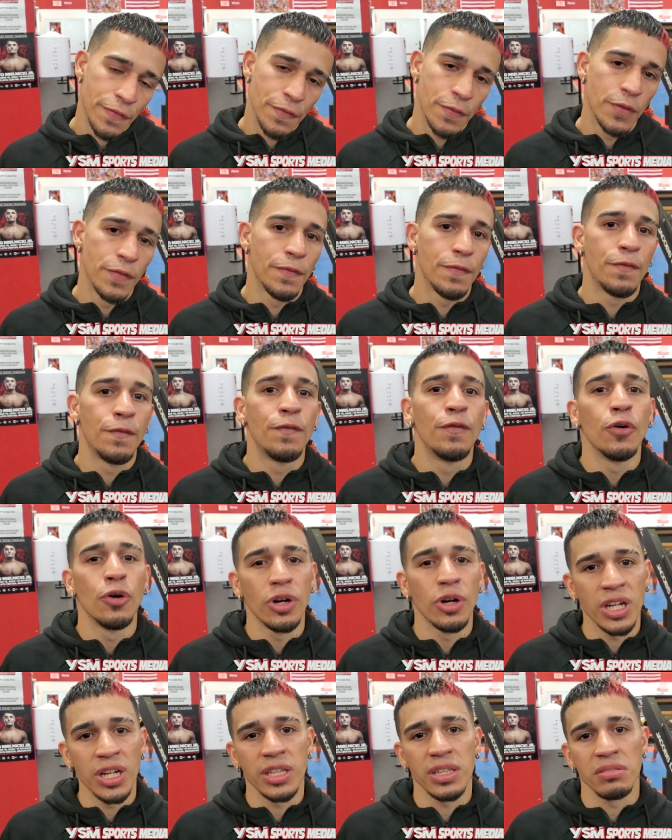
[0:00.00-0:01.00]
From
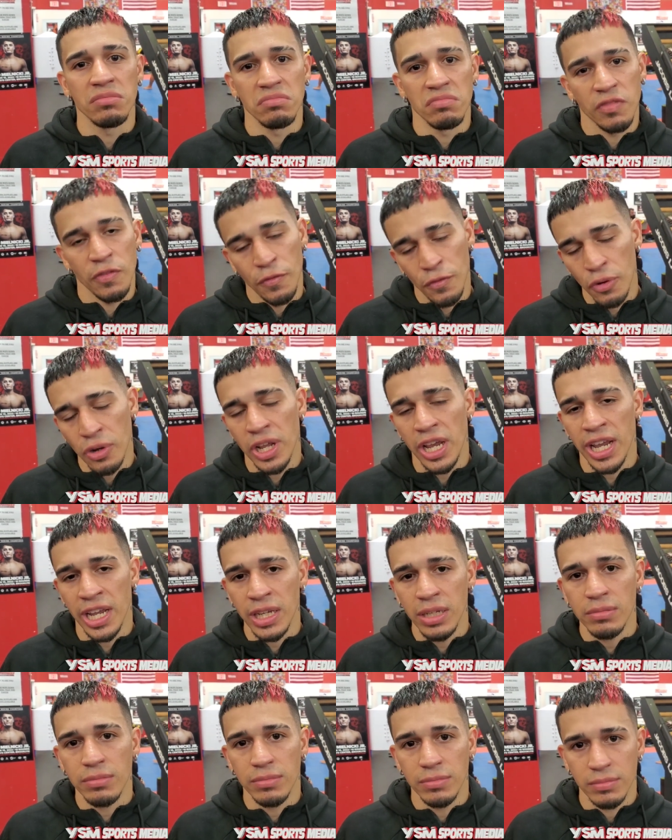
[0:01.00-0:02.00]
four rounds
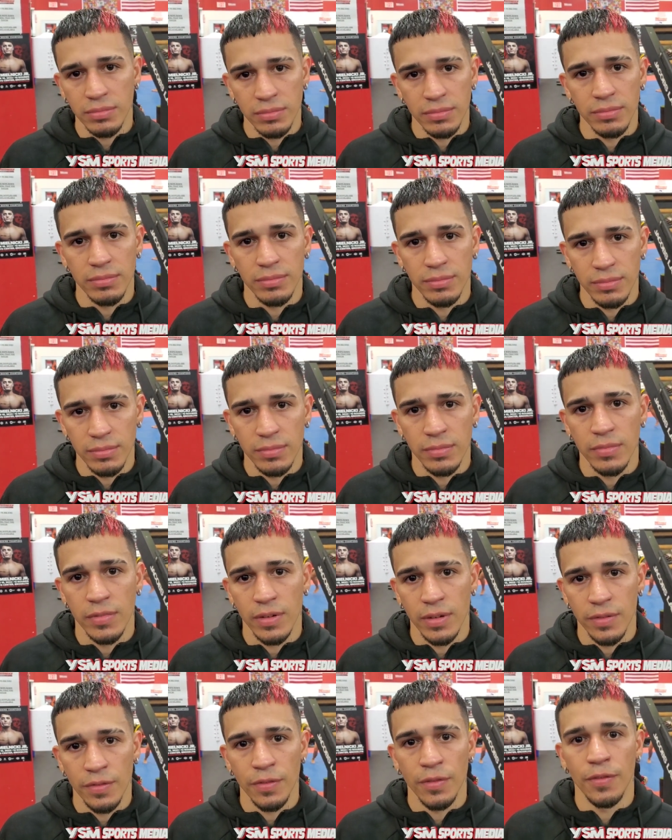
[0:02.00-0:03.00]

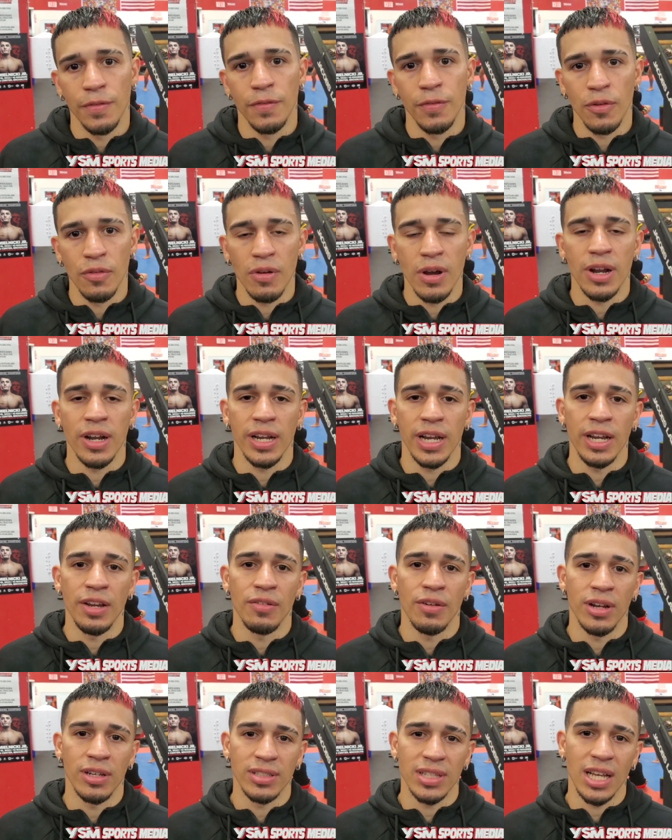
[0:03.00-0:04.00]
to
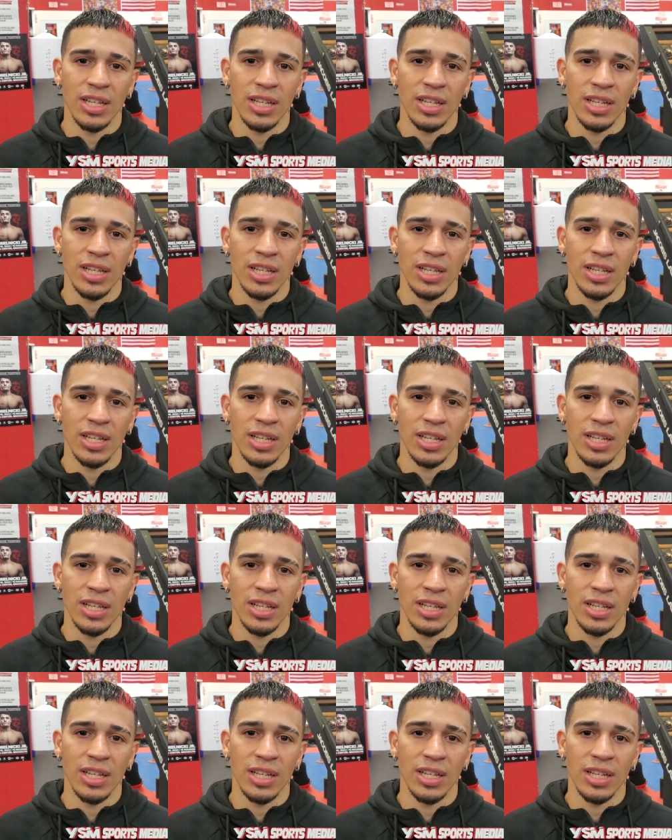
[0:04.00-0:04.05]
eight rounds.